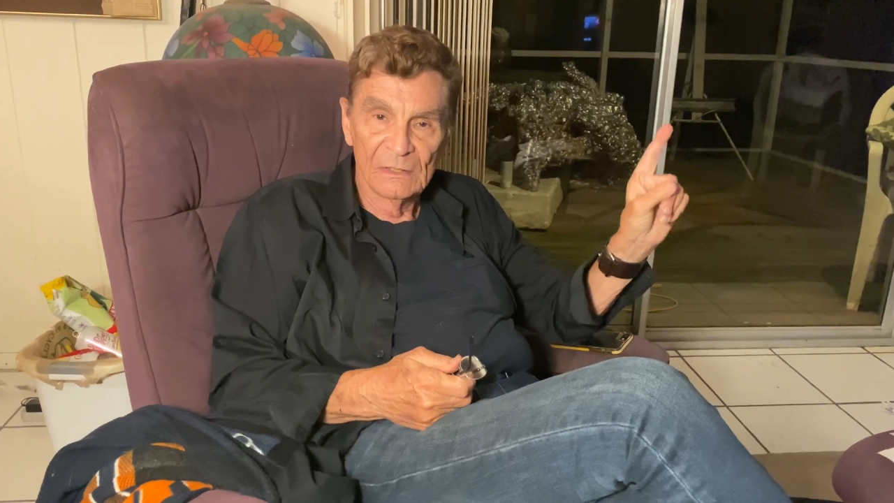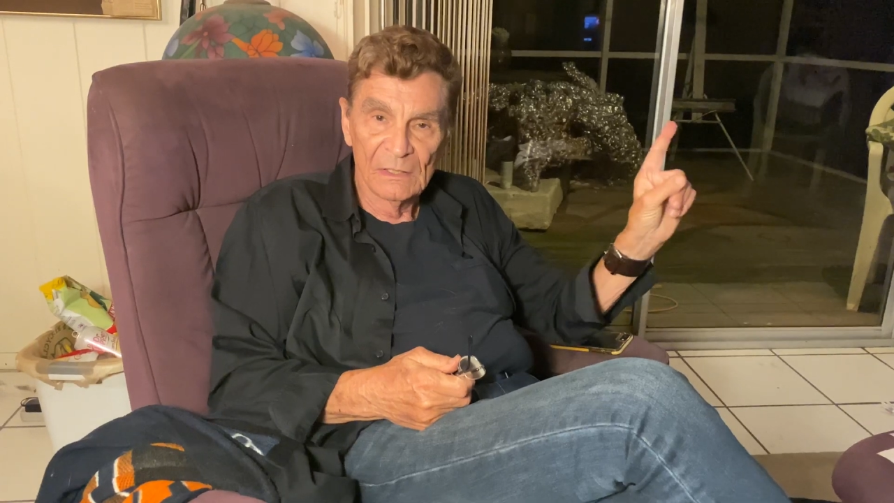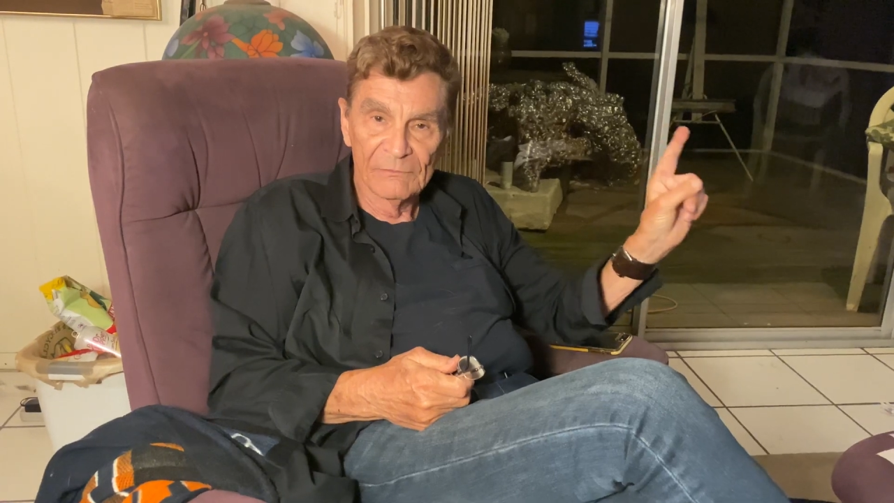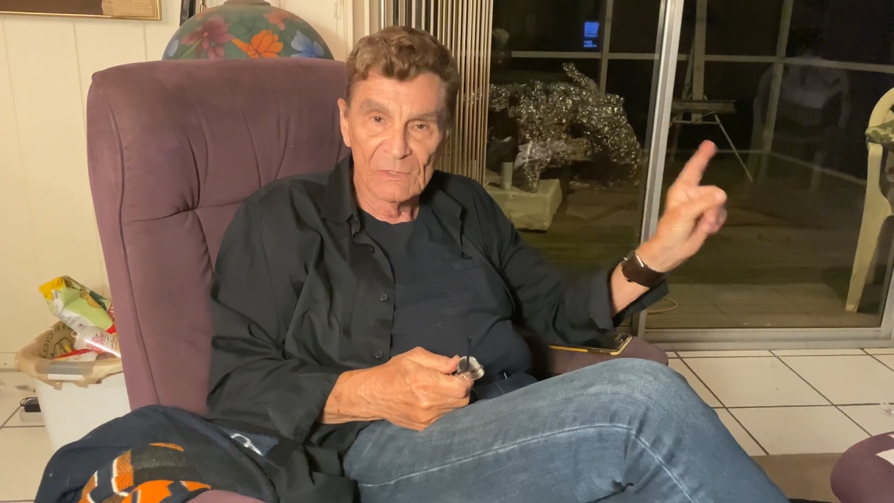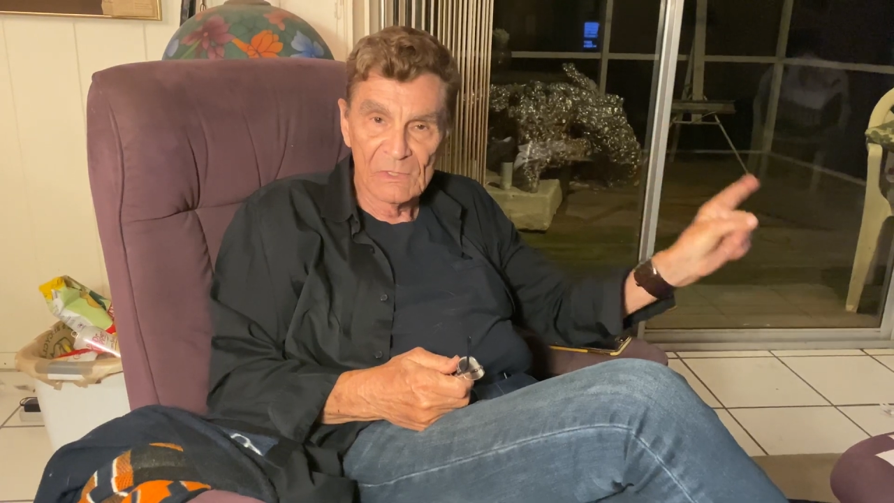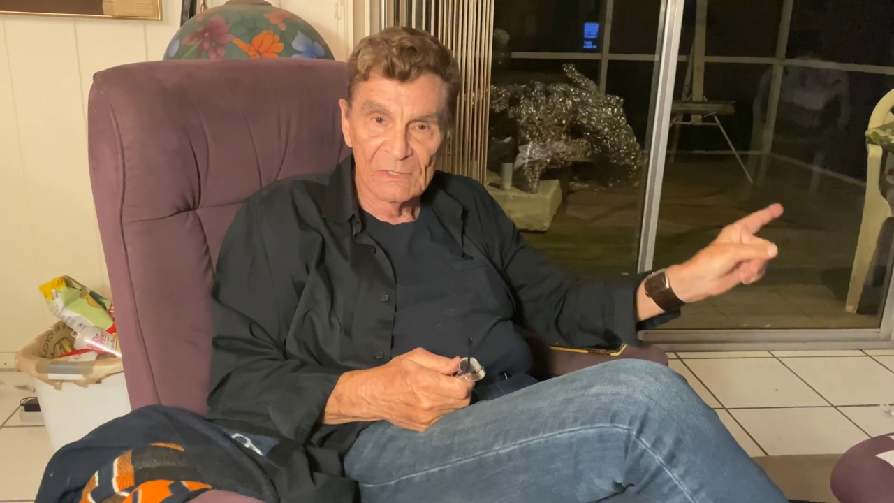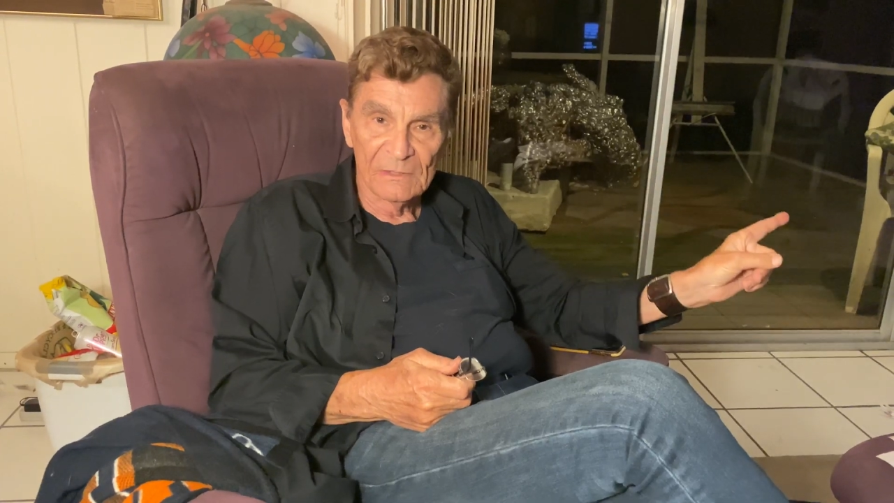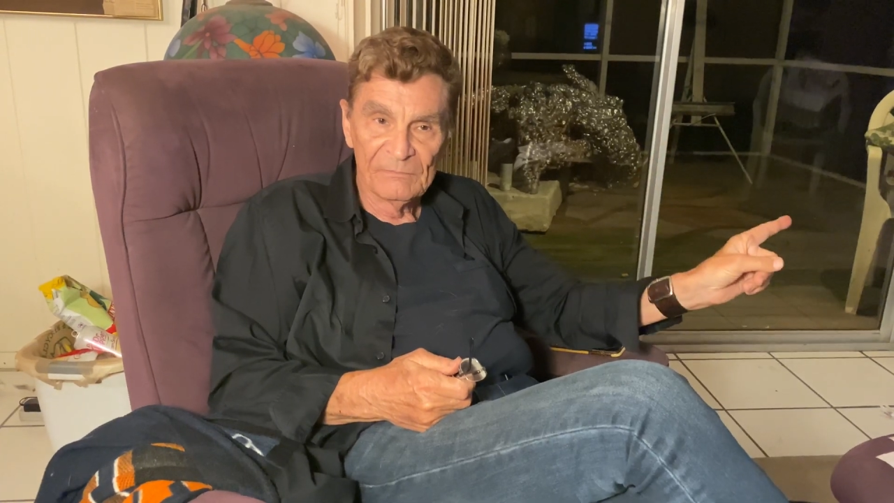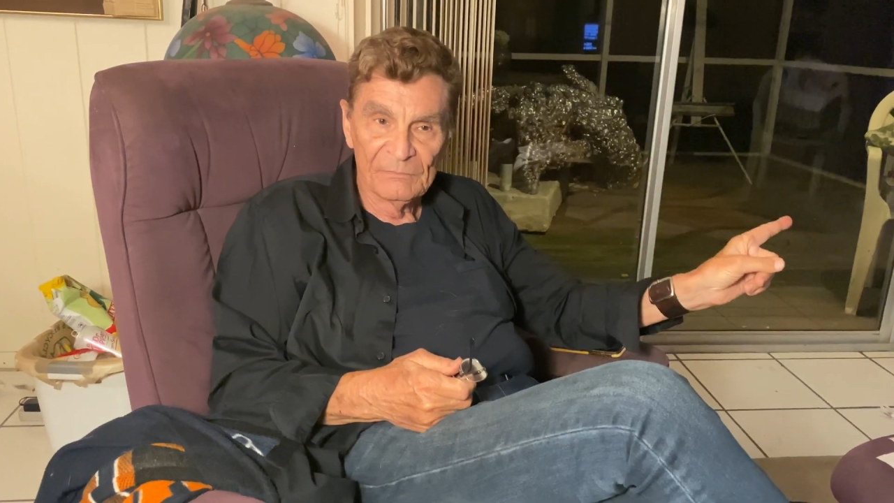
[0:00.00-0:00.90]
and Virginia.